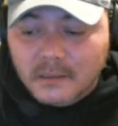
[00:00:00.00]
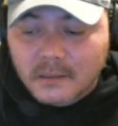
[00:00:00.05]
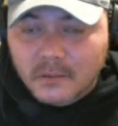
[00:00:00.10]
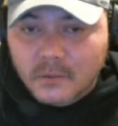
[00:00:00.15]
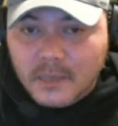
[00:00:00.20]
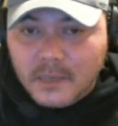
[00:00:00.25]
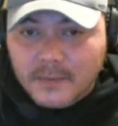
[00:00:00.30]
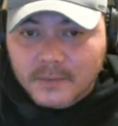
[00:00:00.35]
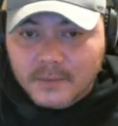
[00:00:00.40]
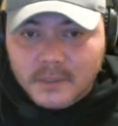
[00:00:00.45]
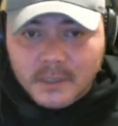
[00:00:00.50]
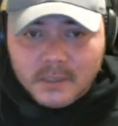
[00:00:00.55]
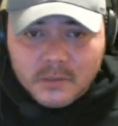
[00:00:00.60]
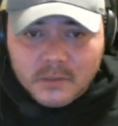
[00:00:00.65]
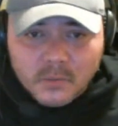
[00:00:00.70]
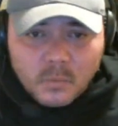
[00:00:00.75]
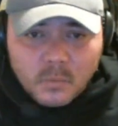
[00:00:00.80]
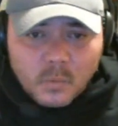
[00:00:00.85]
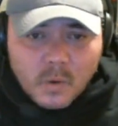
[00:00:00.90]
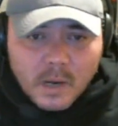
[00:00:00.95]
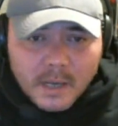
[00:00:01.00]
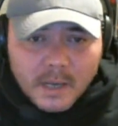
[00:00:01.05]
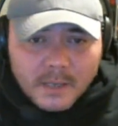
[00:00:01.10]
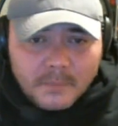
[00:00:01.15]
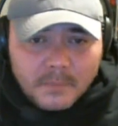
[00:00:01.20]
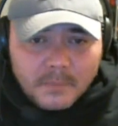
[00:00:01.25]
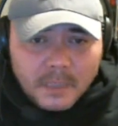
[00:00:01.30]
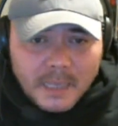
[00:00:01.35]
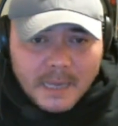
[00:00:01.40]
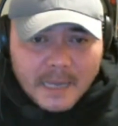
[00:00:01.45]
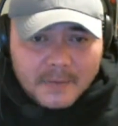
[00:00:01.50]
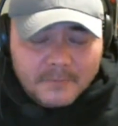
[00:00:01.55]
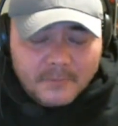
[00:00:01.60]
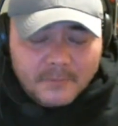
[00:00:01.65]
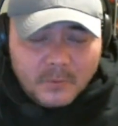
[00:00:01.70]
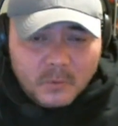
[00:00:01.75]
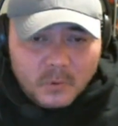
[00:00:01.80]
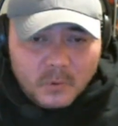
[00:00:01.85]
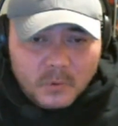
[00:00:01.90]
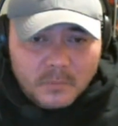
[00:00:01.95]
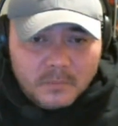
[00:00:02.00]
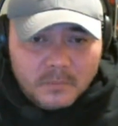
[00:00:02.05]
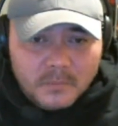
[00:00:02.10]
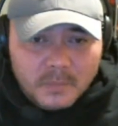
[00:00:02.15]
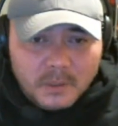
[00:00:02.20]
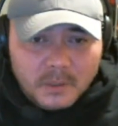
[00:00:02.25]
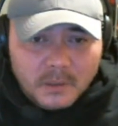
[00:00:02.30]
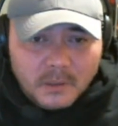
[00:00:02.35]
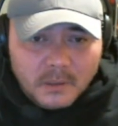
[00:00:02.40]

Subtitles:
you have such a wide platform,